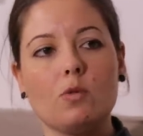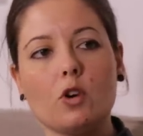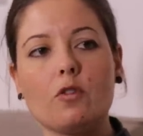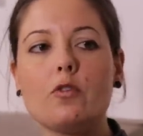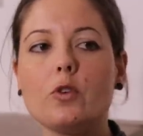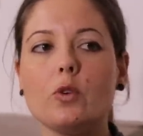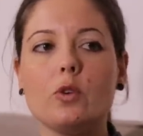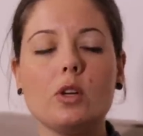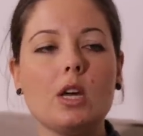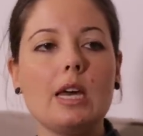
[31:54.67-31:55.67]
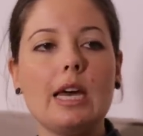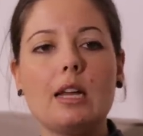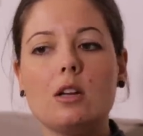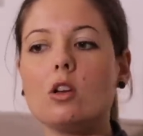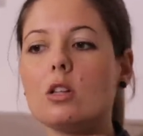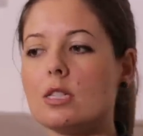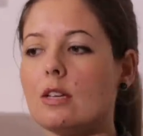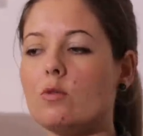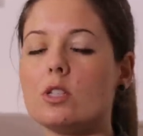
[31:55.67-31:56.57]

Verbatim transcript: We've got food, and a lot of the stuff